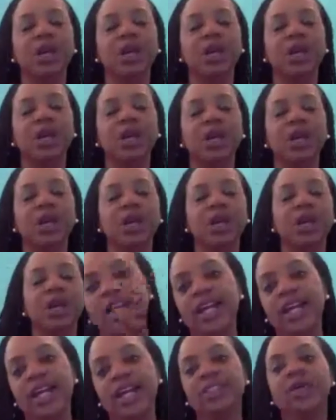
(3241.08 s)

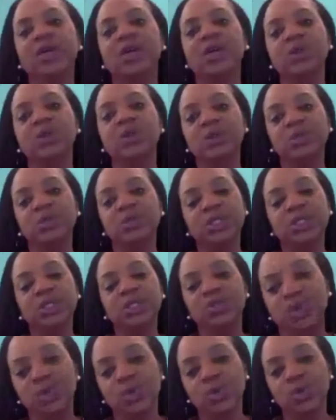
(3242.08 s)
conferences, and I
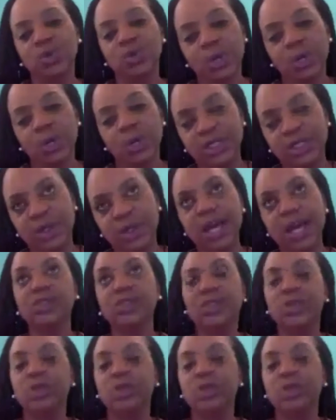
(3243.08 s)
tell them these stories.